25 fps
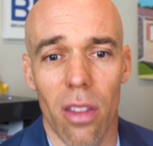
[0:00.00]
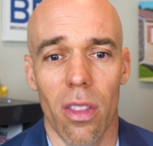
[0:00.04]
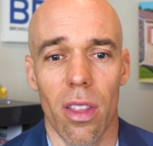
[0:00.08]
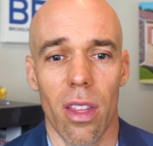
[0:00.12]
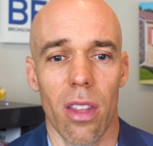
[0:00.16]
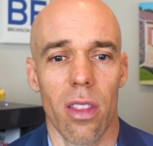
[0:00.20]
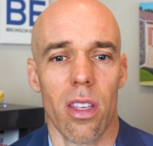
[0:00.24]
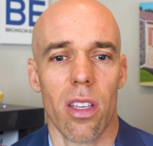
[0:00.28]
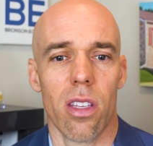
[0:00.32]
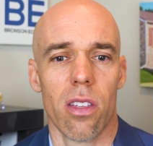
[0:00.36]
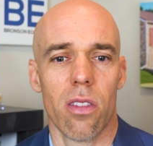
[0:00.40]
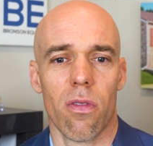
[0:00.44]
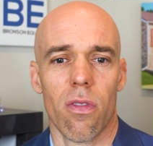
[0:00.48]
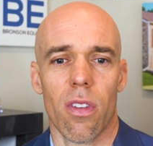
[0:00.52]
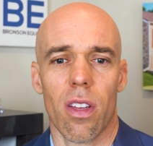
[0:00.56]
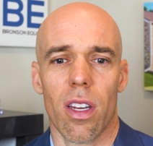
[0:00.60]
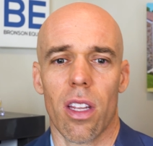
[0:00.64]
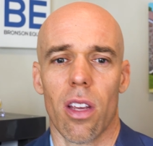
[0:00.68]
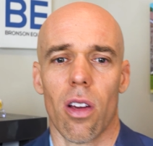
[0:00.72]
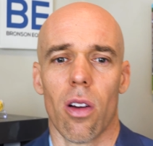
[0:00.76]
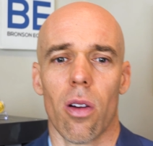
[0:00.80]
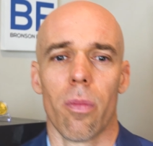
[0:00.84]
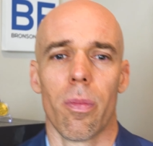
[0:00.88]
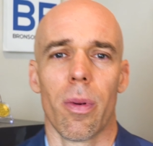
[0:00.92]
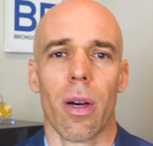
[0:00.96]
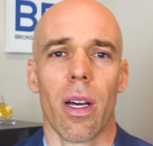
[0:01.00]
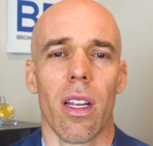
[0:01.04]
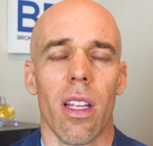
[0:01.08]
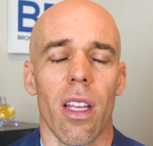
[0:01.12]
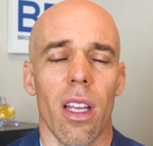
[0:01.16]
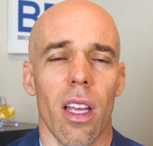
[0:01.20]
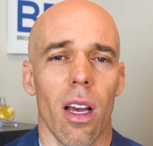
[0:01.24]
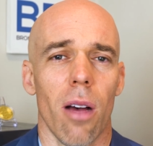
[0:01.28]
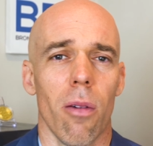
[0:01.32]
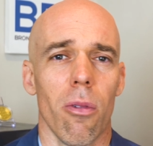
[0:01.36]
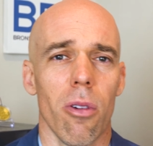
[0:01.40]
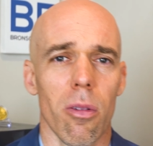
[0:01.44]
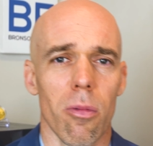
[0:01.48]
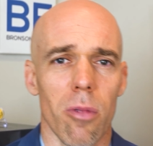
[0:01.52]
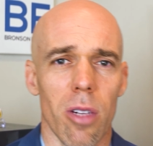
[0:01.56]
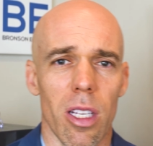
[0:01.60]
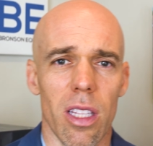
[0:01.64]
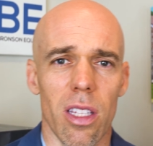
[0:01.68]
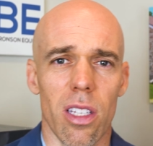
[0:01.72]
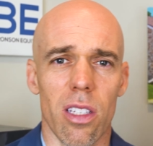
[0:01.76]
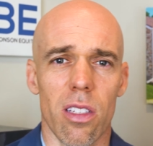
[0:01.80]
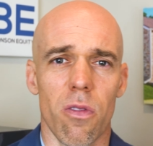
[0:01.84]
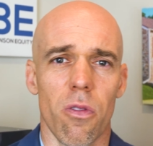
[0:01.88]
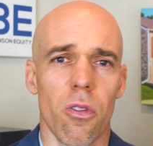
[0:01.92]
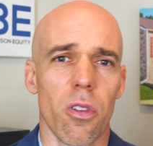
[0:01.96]
than this video. But I want to read
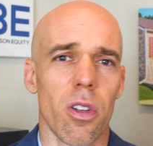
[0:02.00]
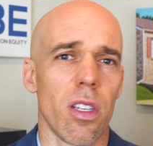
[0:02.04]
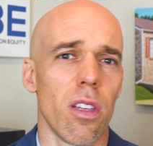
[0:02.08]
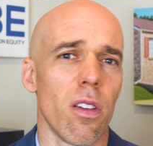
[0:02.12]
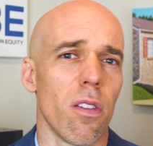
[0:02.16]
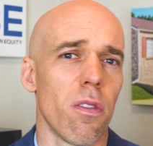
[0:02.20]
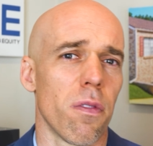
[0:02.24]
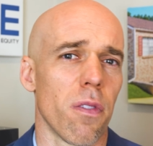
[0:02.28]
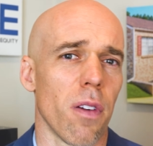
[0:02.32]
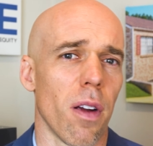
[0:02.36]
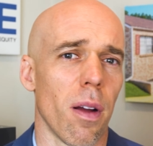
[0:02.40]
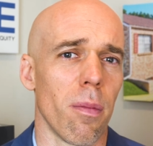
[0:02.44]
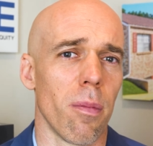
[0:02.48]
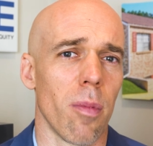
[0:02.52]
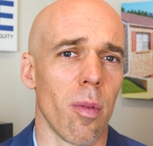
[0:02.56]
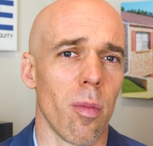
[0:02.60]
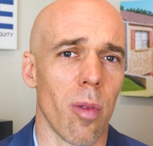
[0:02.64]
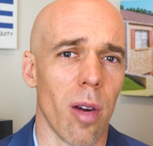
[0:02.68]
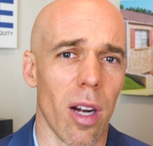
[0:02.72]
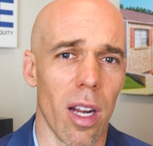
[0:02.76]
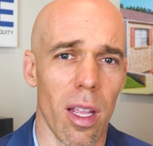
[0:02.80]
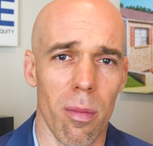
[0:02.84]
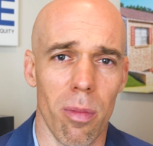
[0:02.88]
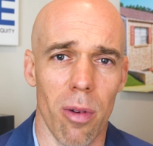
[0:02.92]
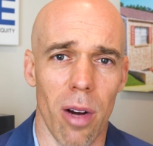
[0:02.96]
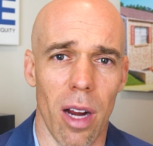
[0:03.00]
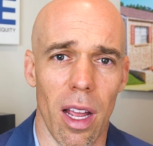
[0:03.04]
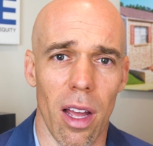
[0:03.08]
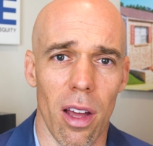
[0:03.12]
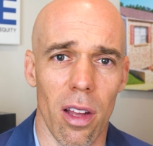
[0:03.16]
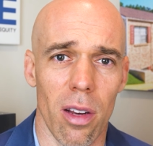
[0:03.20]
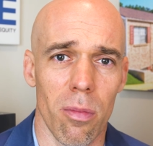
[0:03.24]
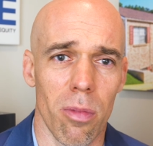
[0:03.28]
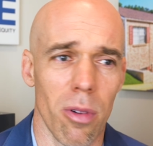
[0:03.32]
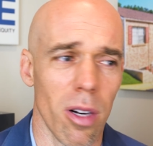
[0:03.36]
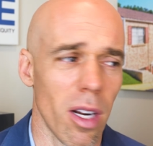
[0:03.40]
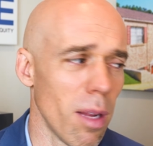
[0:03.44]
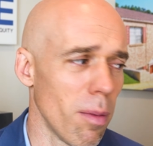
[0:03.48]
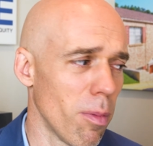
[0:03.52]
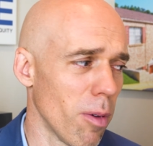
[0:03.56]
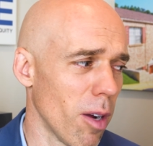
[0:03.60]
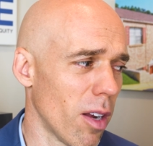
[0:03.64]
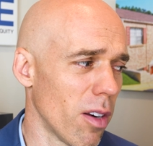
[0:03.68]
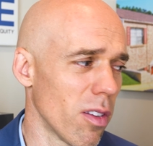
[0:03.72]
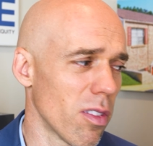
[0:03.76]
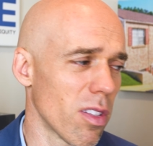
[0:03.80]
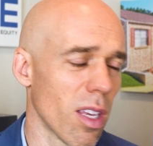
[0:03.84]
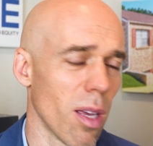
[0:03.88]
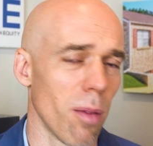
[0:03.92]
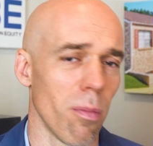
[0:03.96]
this for you from Brené Brown. Brené
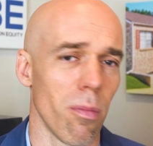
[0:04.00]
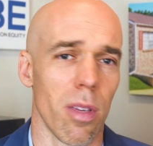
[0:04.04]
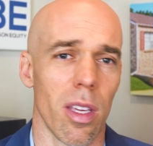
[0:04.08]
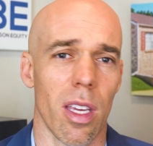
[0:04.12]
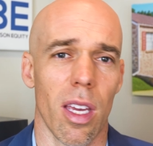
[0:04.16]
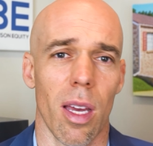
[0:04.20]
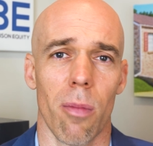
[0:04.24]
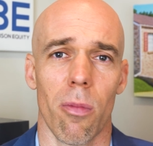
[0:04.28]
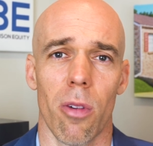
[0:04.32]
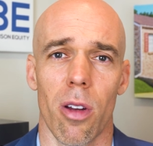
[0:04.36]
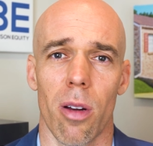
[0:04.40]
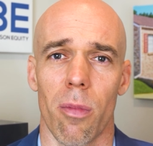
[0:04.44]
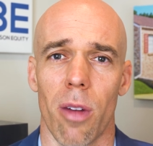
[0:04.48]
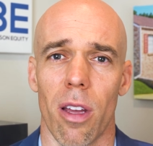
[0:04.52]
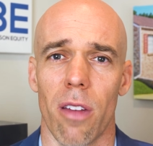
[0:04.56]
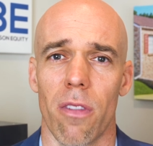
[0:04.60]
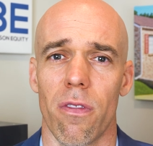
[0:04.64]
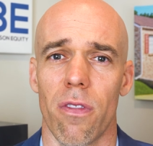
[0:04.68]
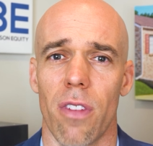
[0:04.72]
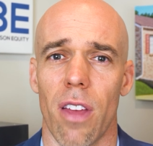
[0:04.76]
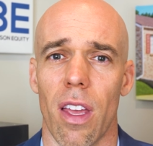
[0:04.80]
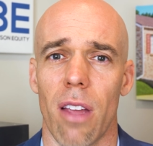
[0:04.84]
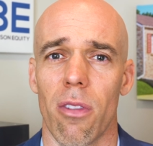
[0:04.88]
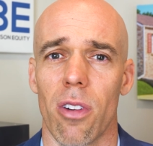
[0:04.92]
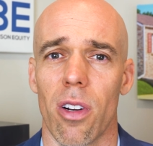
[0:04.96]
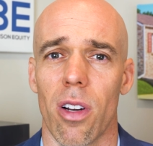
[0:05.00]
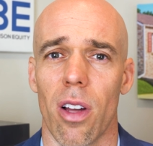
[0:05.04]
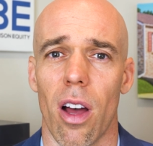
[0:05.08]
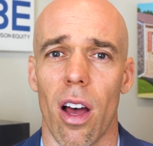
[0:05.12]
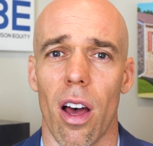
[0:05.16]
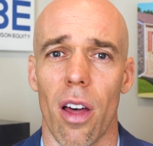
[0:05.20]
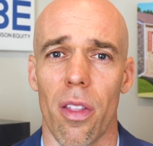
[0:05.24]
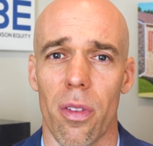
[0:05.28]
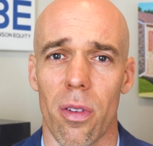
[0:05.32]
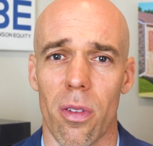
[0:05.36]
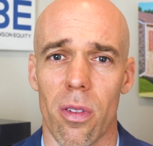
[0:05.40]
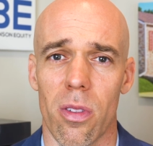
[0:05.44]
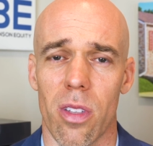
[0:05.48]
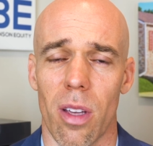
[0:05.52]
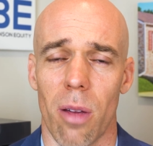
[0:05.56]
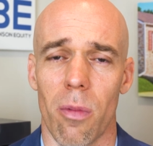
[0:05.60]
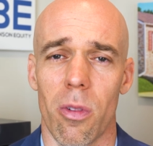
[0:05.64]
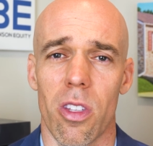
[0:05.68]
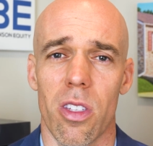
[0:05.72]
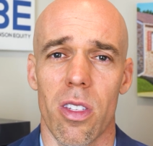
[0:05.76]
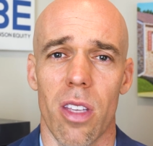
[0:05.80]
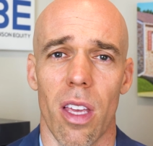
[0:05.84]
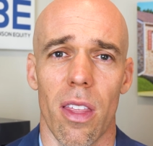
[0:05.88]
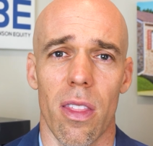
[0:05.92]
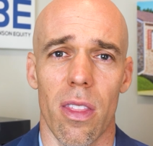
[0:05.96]
Brown has come become one of my favorite authors. I
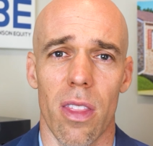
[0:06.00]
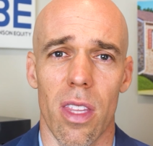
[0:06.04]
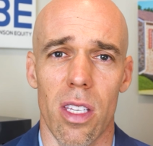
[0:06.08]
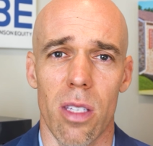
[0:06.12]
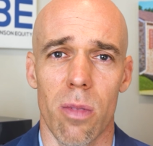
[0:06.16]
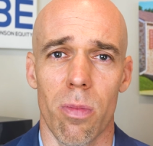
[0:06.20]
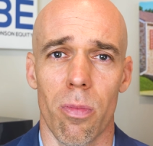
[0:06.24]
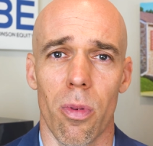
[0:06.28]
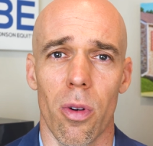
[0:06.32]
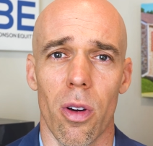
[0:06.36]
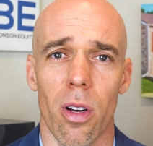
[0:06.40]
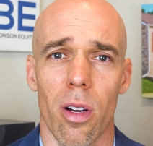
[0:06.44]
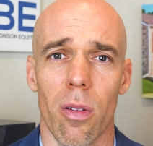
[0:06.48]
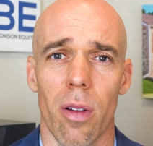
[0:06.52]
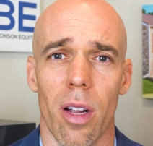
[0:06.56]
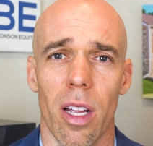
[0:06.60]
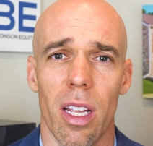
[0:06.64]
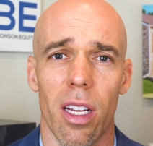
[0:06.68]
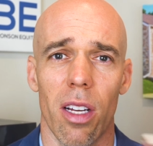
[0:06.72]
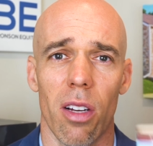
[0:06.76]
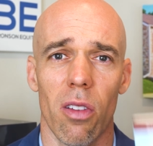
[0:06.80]
would say this book right